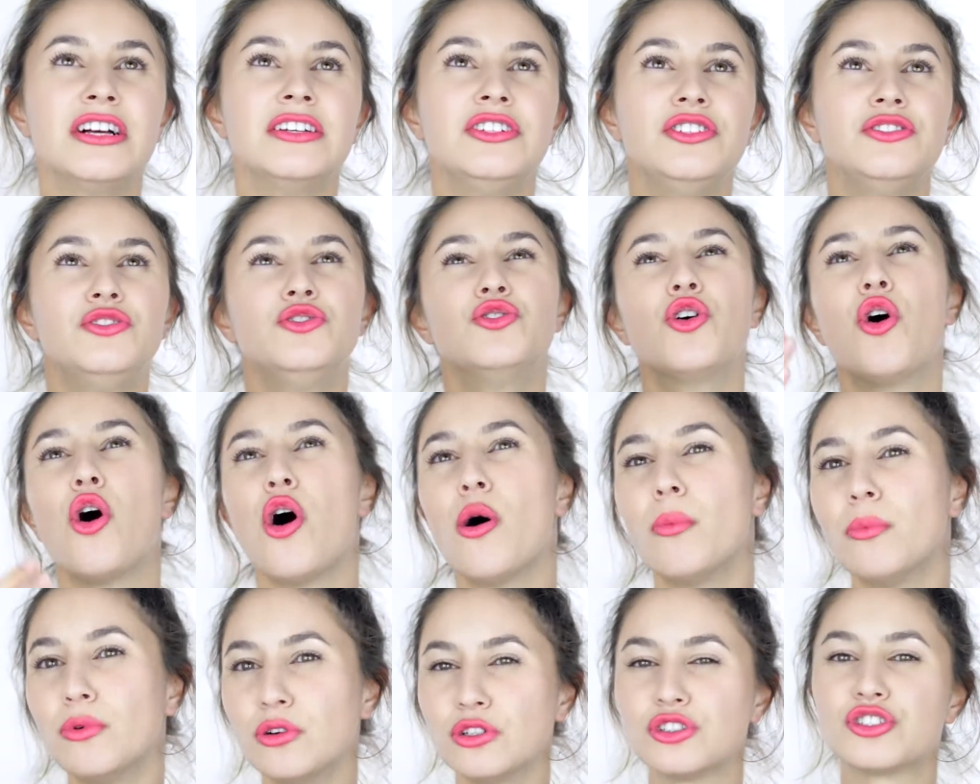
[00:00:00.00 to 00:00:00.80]

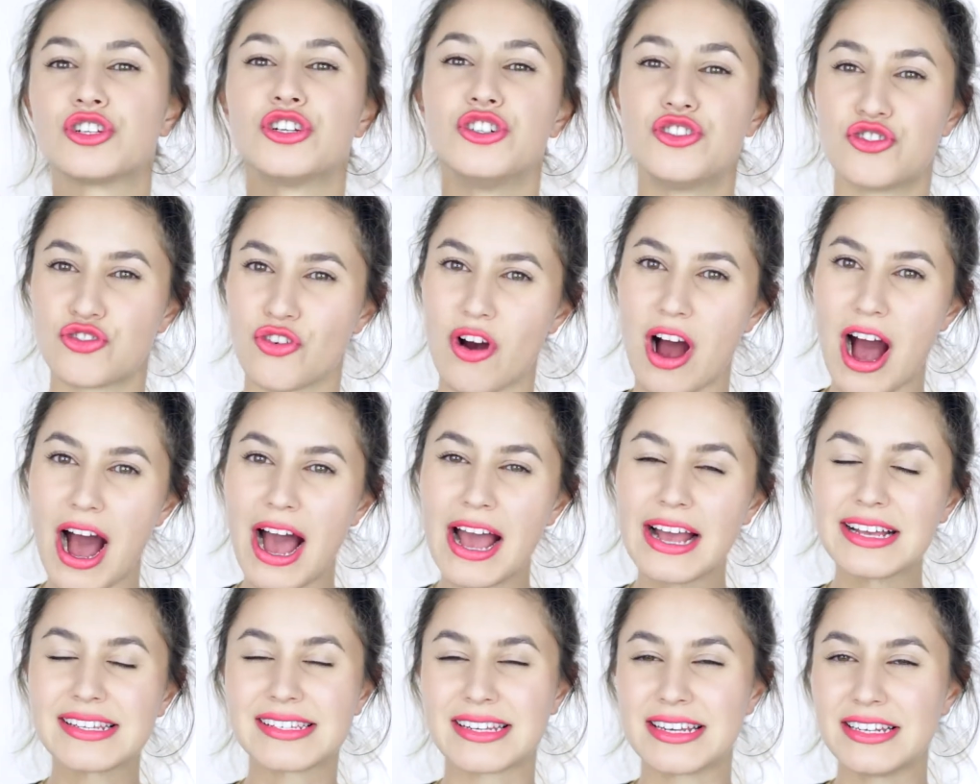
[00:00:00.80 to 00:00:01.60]
normal to
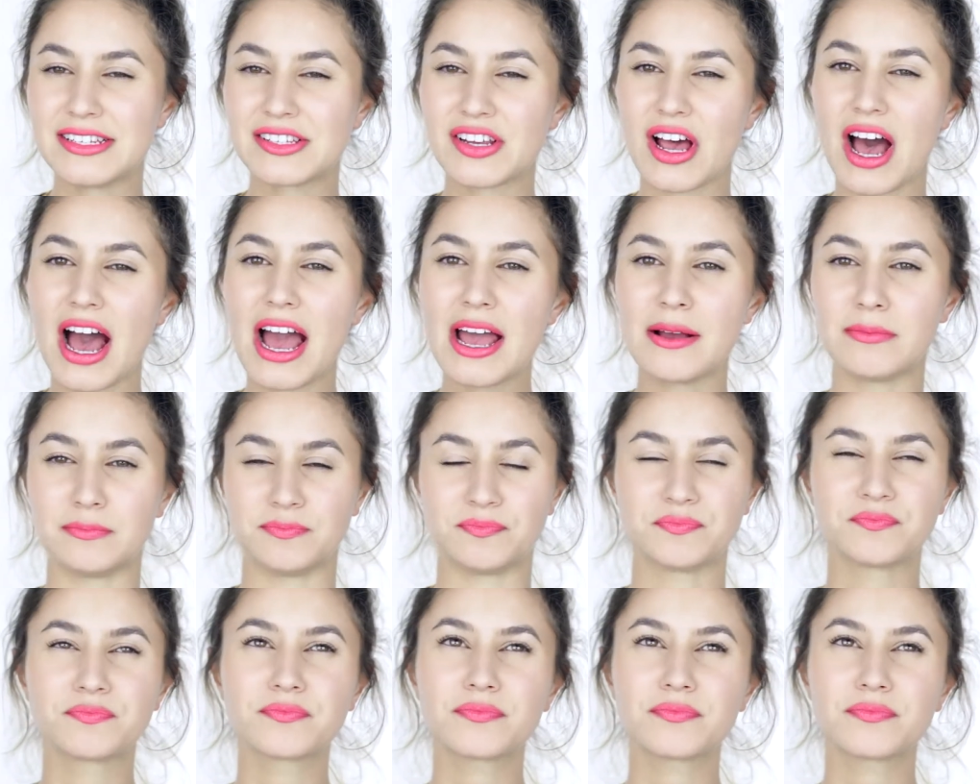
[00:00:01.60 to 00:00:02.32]
dry skin type.